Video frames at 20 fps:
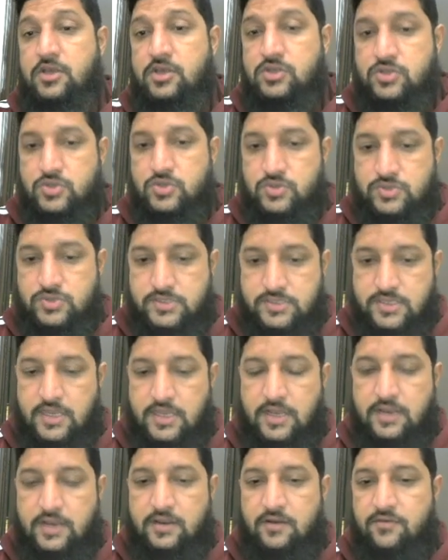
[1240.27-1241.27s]
So
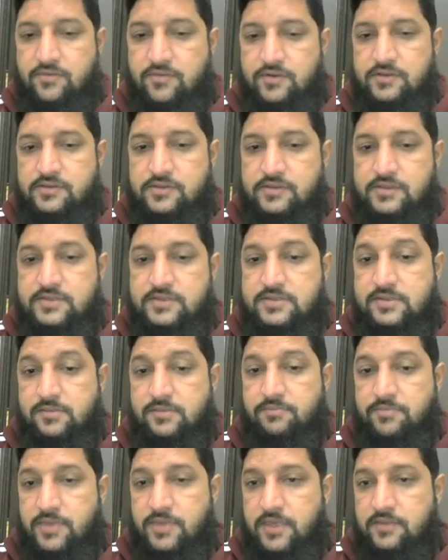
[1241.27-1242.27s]
cell reference is
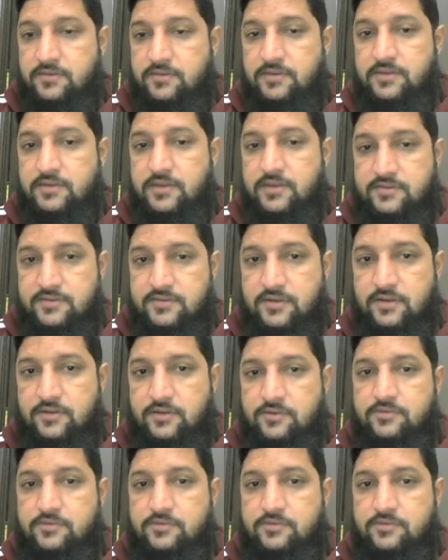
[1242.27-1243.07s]
the base in Excel.